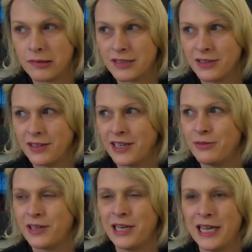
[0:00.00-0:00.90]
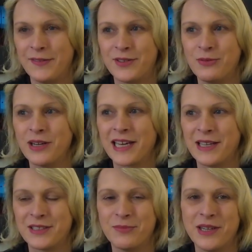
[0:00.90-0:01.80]
so I think we're going to have to work
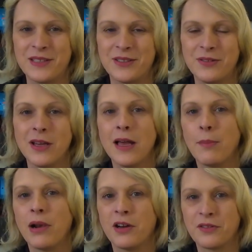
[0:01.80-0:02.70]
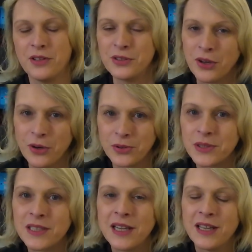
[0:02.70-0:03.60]
out some way to plug those
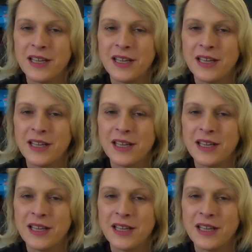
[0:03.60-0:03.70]
holes.